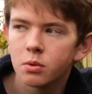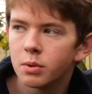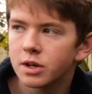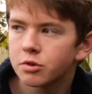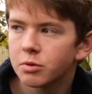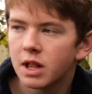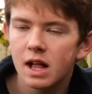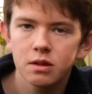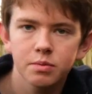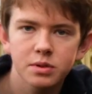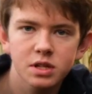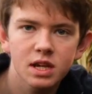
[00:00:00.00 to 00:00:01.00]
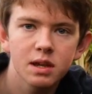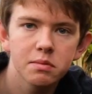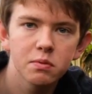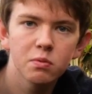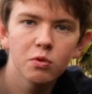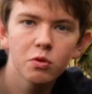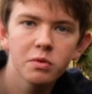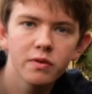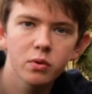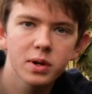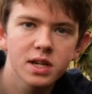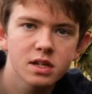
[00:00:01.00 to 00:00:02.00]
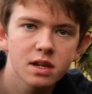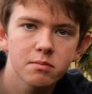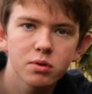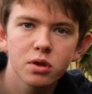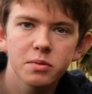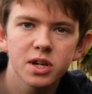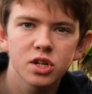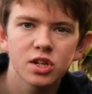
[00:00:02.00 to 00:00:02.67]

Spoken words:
which will help to keep them warm over winter, and put them in a